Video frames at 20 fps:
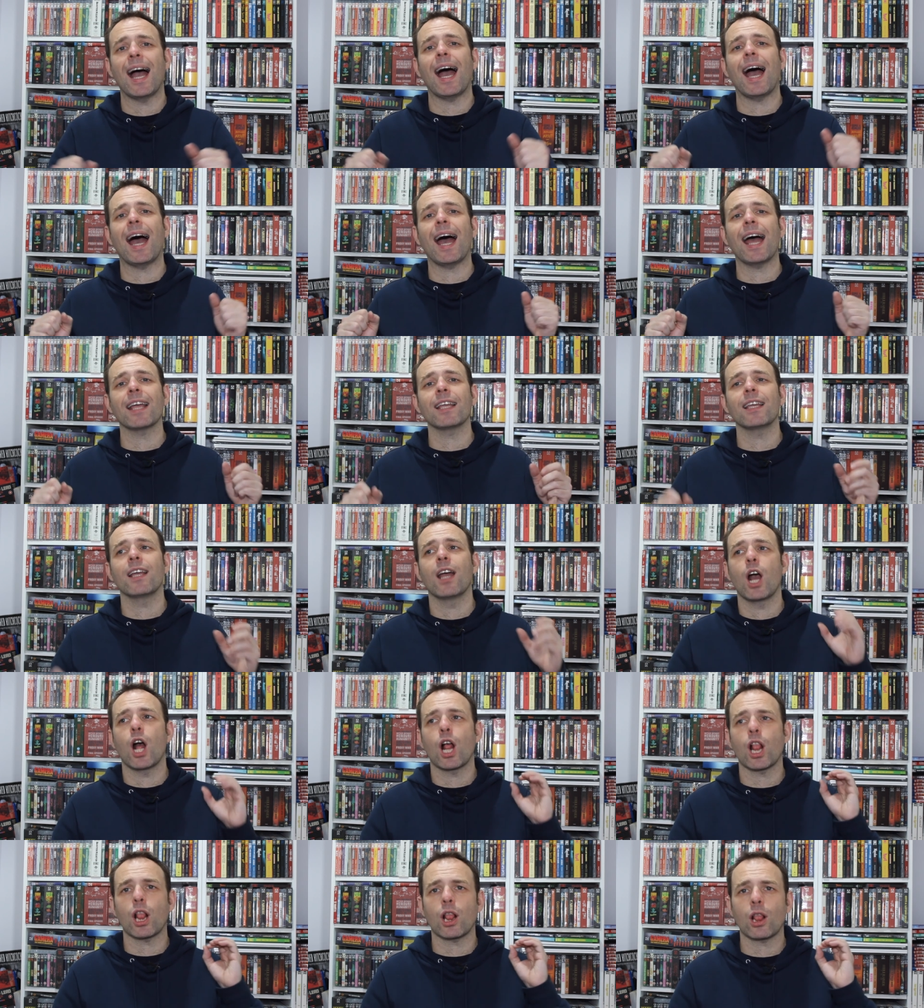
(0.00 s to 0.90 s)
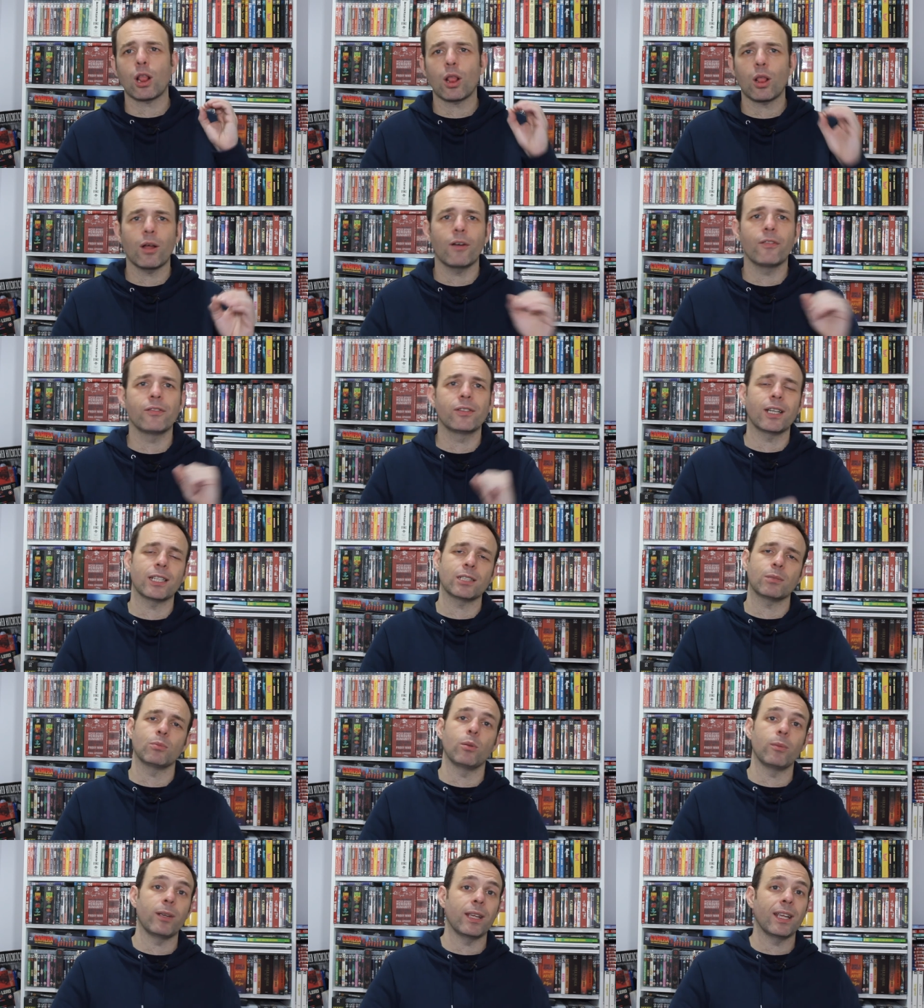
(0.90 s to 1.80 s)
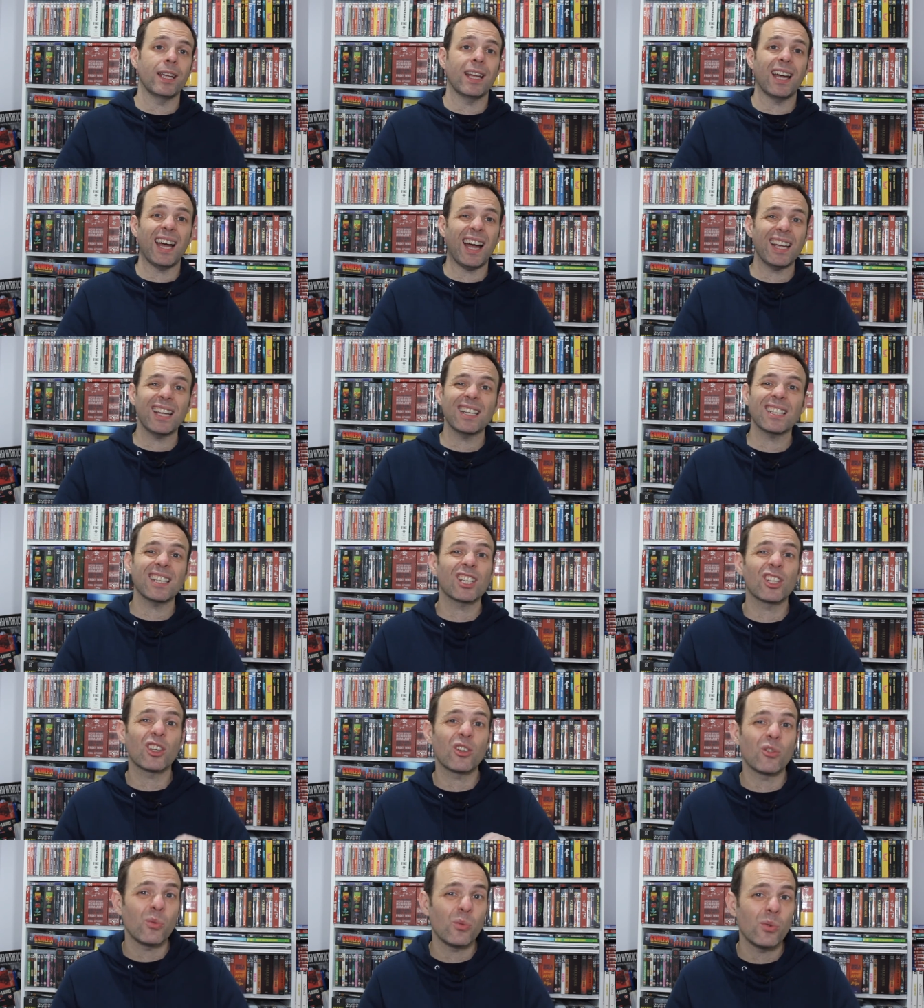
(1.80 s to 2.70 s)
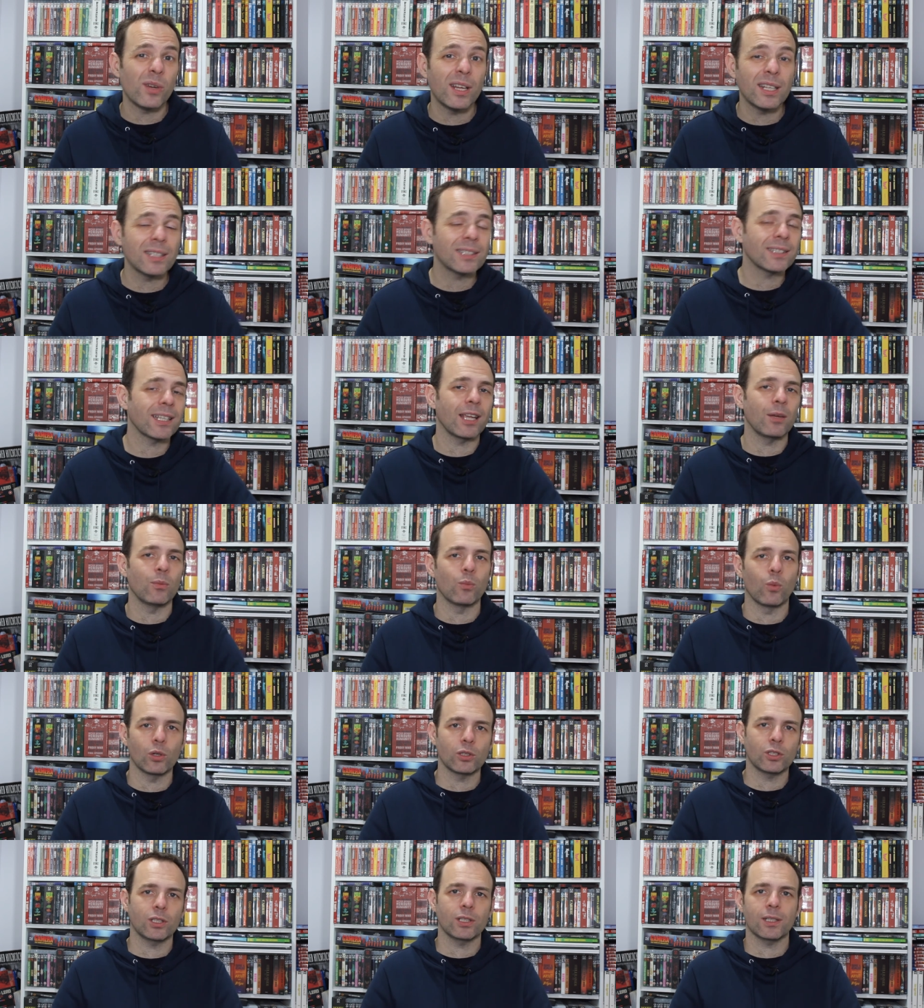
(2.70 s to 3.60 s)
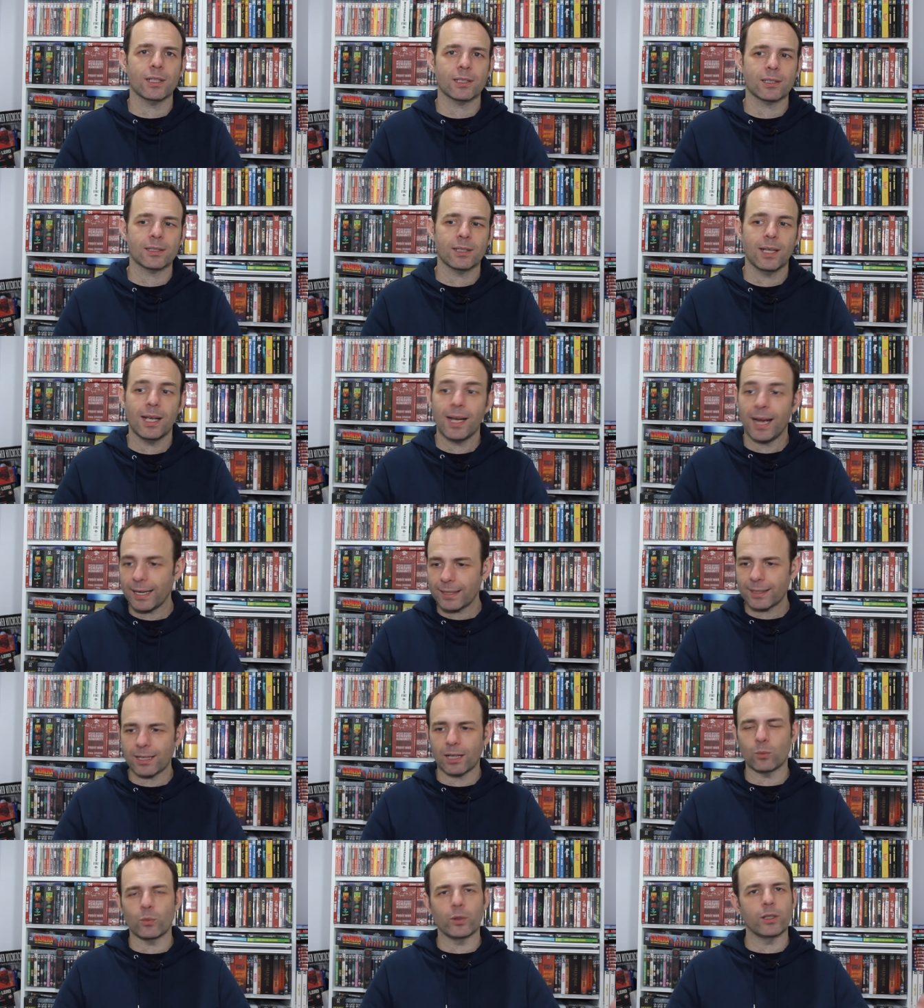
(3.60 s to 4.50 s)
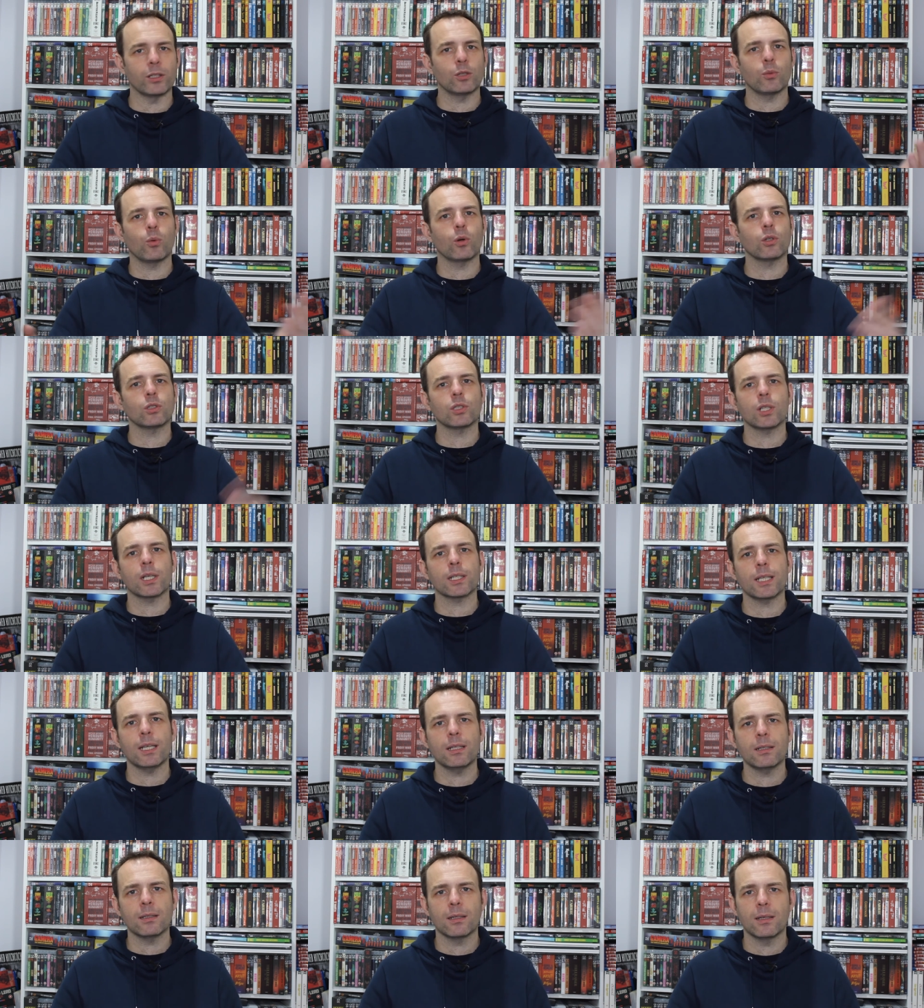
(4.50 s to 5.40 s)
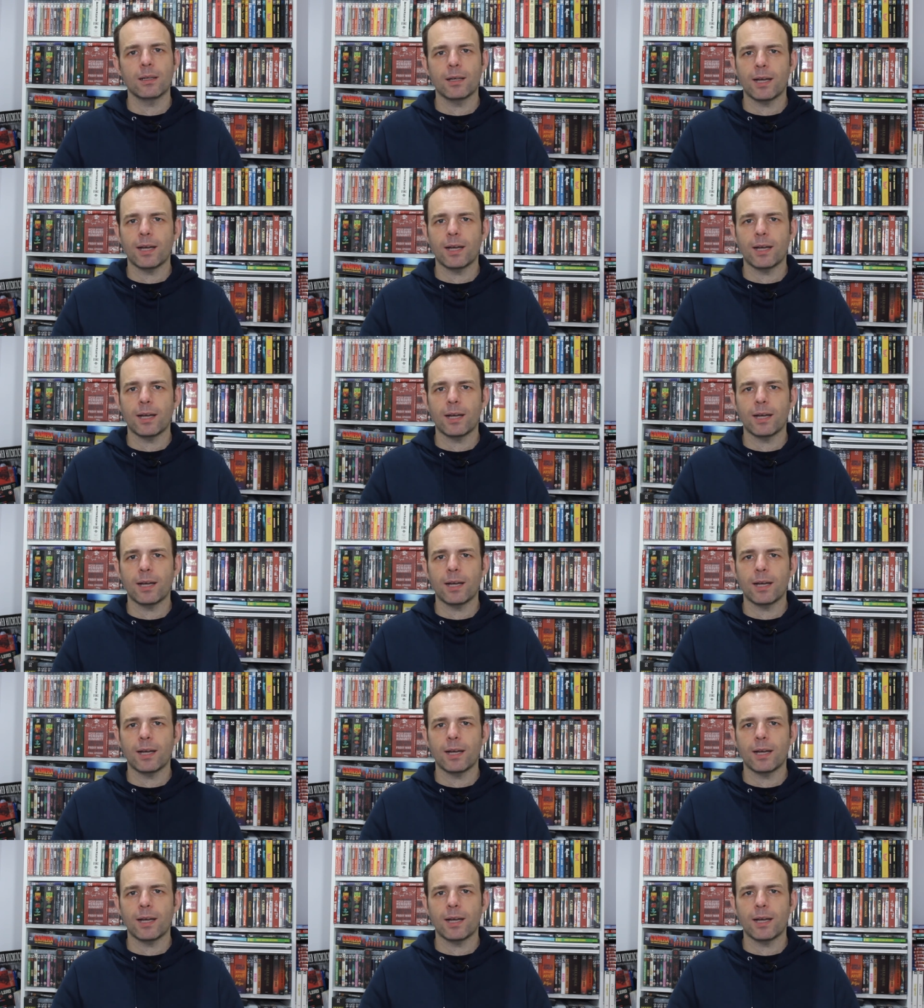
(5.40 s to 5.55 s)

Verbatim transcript: I loved this movie. I had a great time watching this. I can't wait to watch it again.